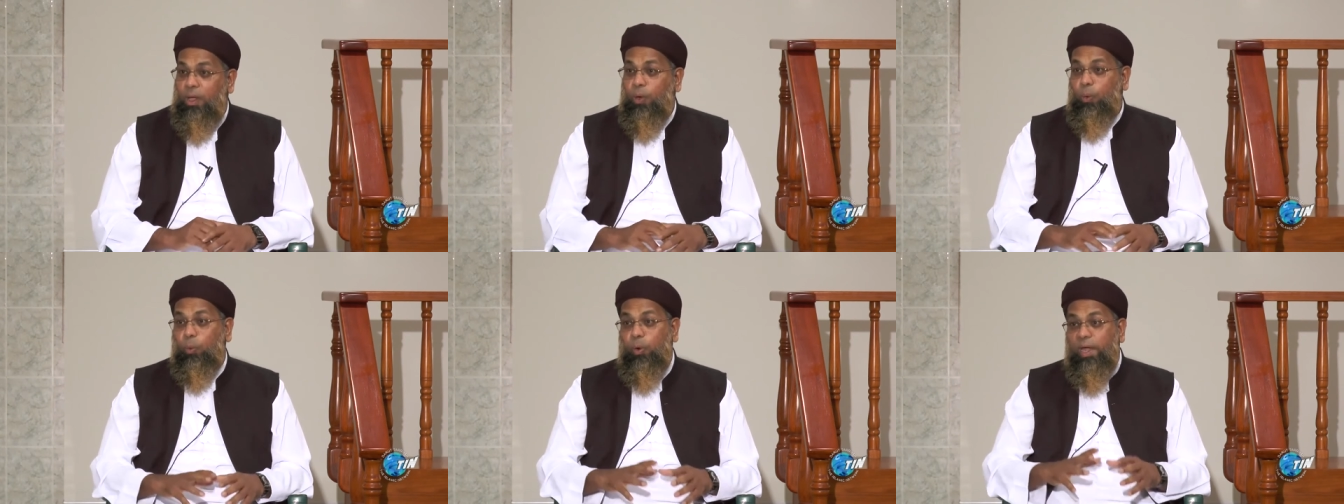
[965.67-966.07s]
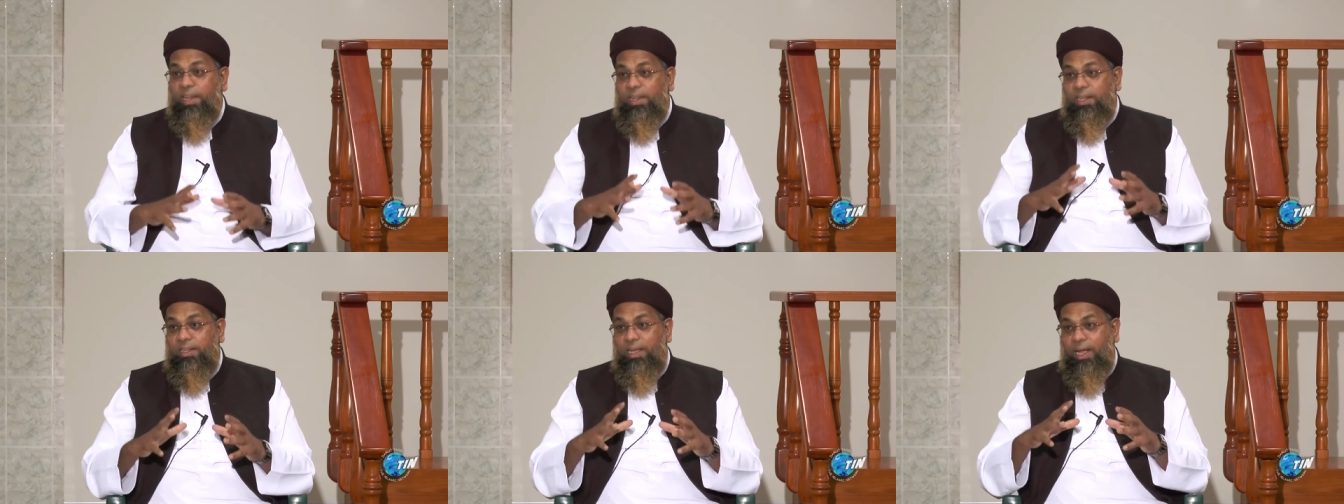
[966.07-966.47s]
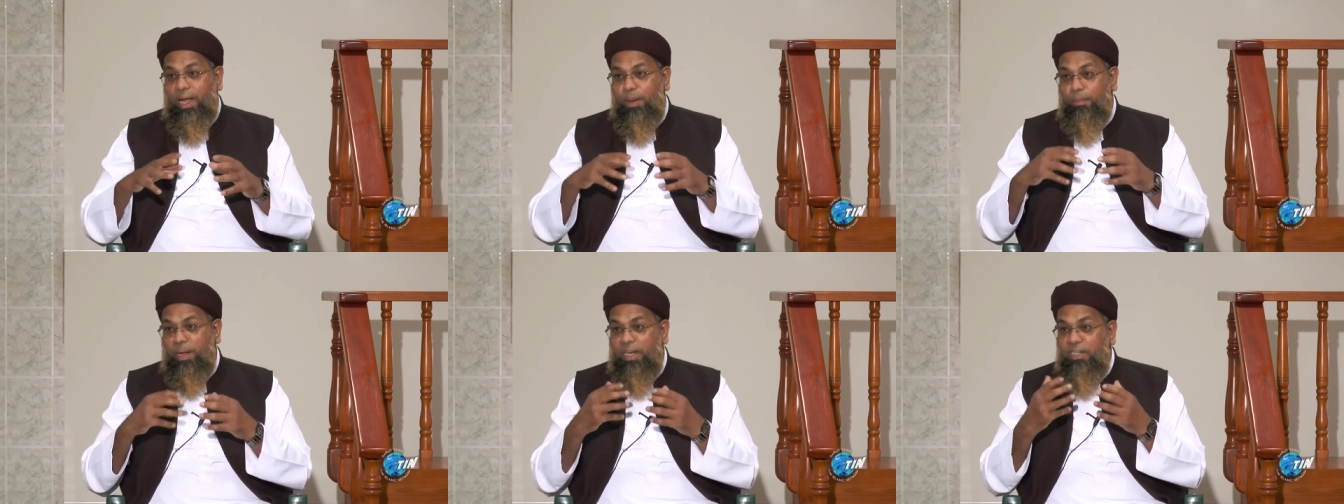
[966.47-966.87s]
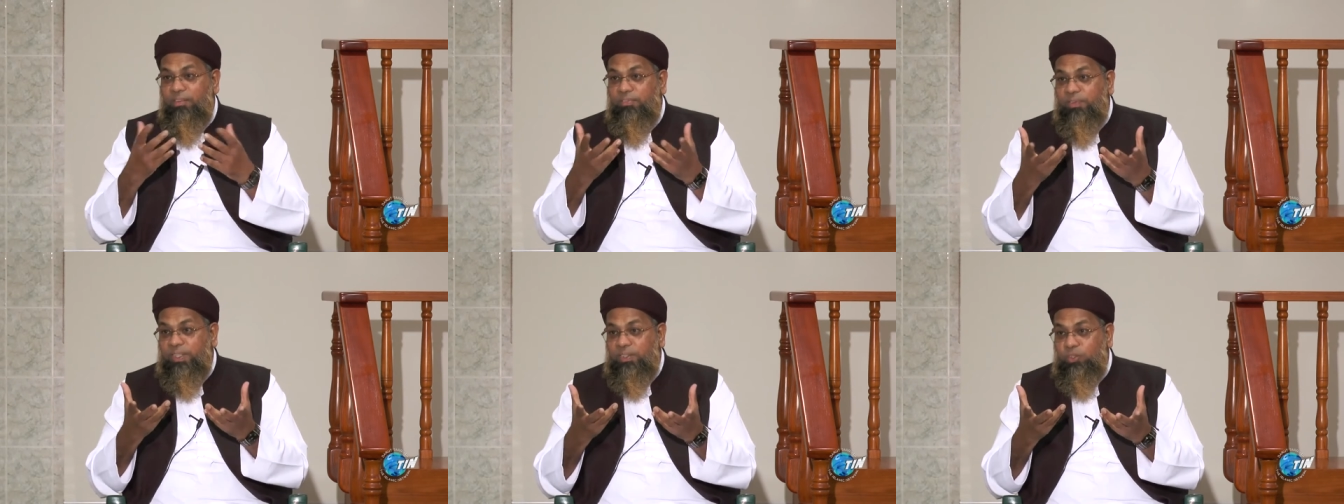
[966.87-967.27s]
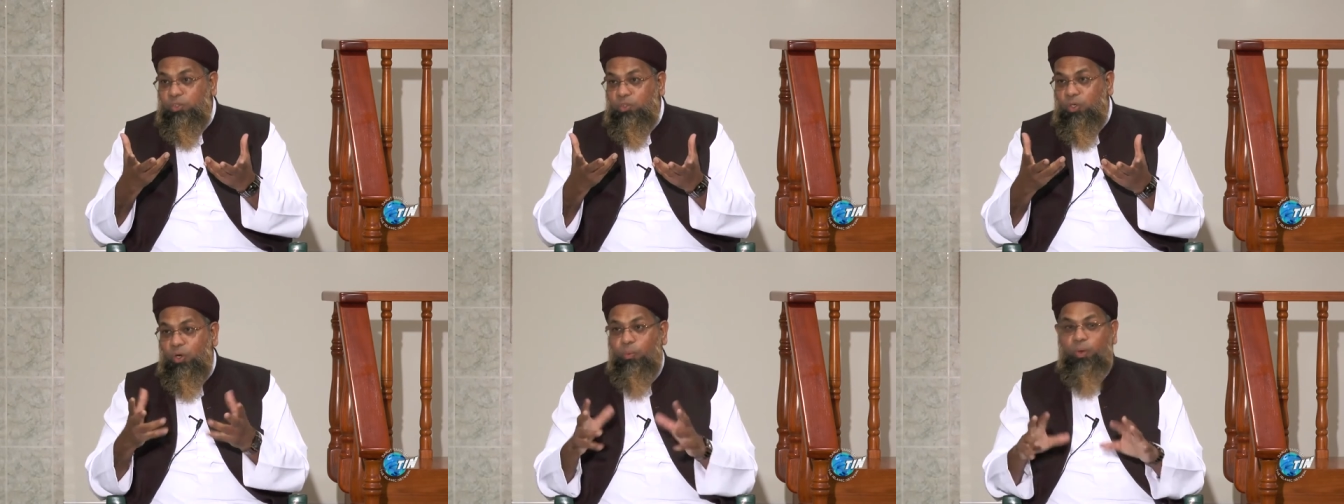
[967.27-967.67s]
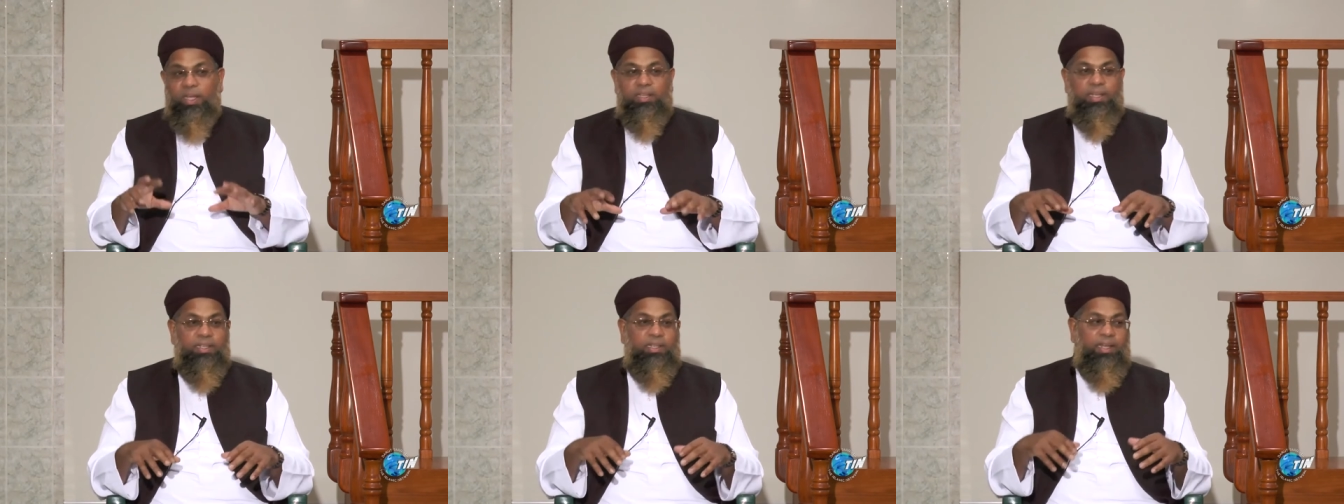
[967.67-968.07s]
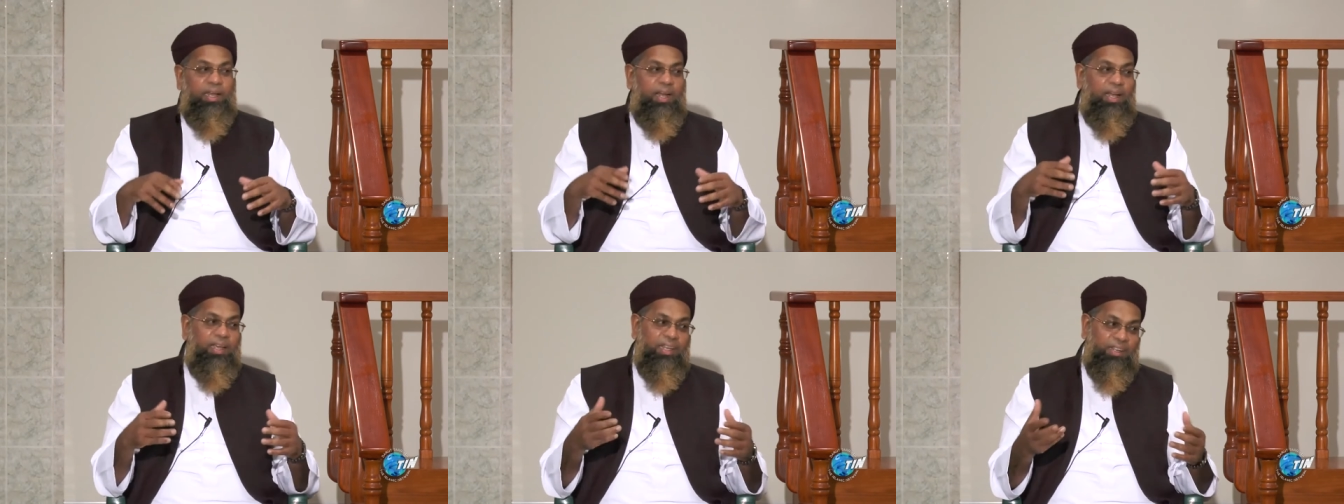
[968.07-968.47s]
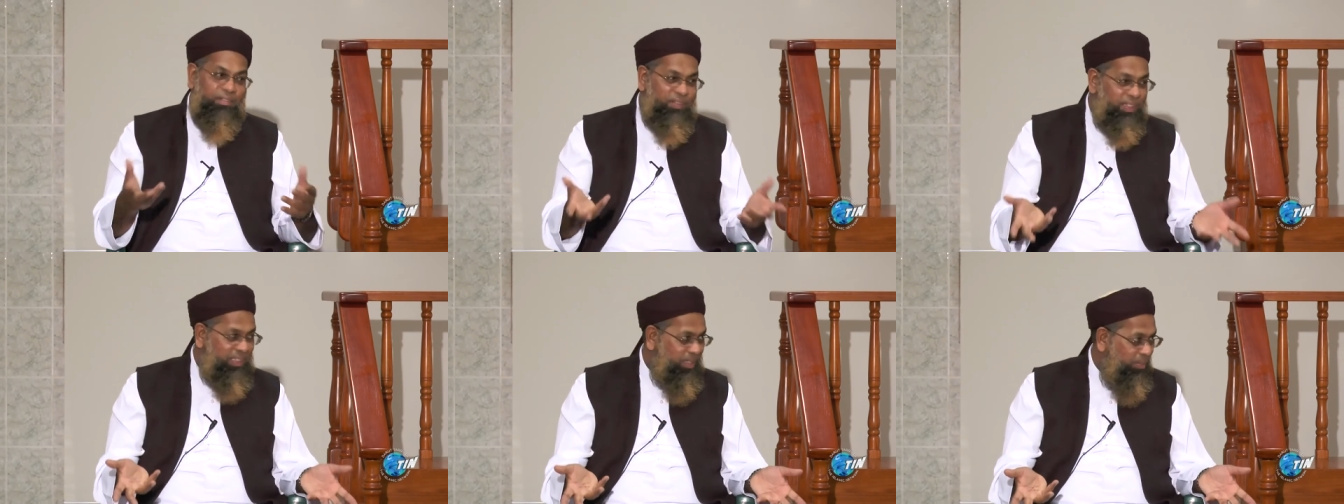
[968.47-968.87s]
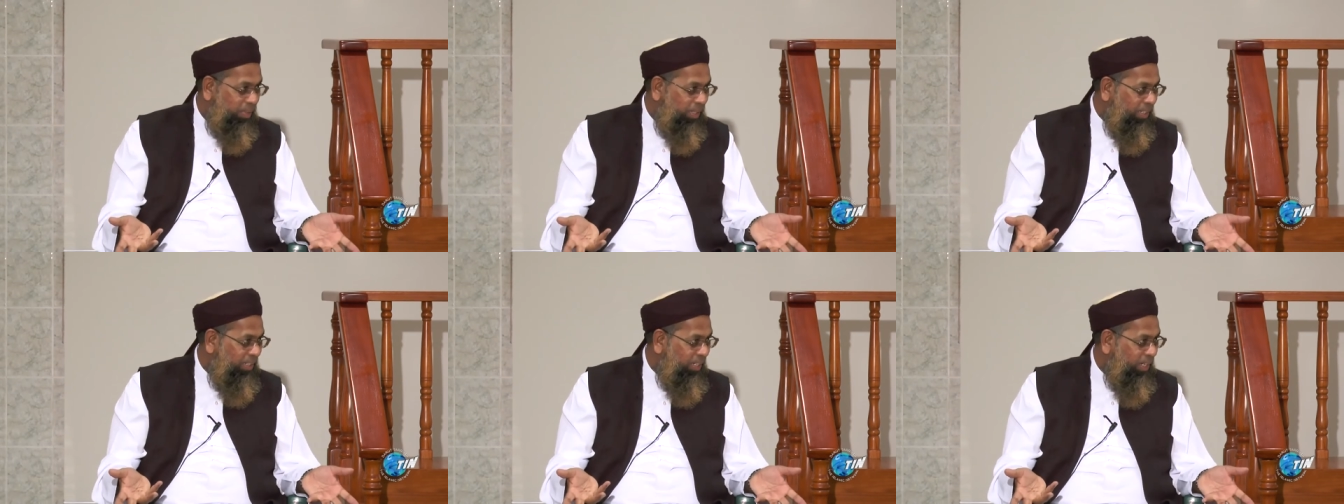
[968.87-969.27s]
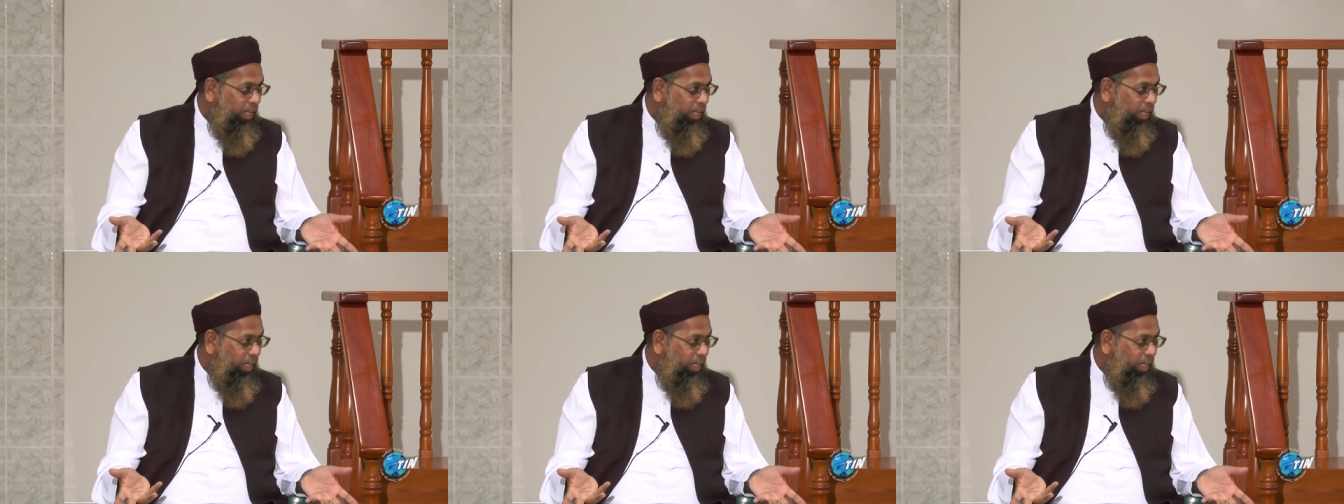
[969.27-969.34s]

whether they are manifest or whether they are invisible.